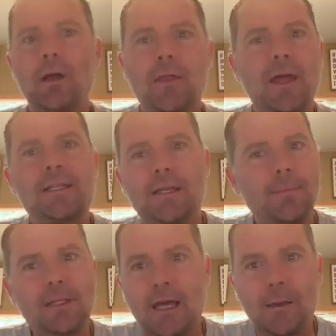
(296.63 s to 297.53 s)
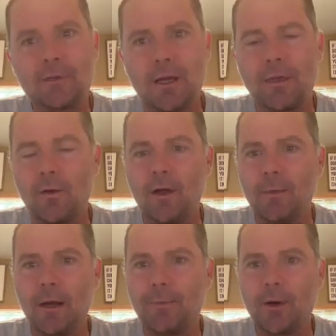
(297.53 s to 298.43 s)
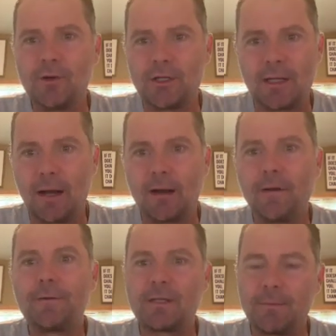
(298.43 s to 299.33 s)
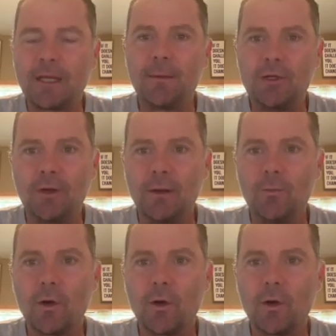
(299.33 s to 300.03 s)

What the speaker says: that sometimes a 30-minute purge is not enough. Sometimes you need more.